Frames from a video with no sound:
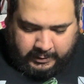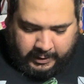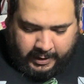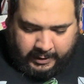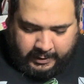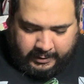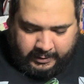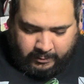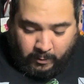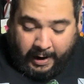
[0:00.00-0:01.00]
yeah,
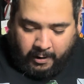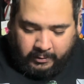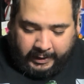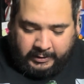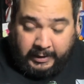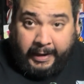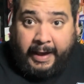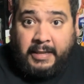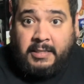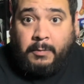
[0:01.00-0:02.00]
wow, it
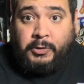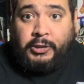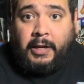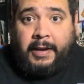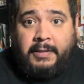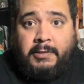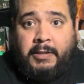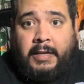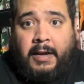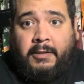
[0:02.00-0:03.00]
has some shine to
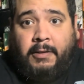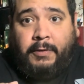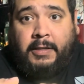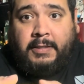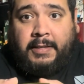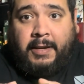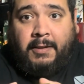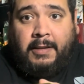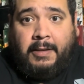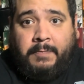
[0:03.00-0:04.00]
it. I don't know if you can tell.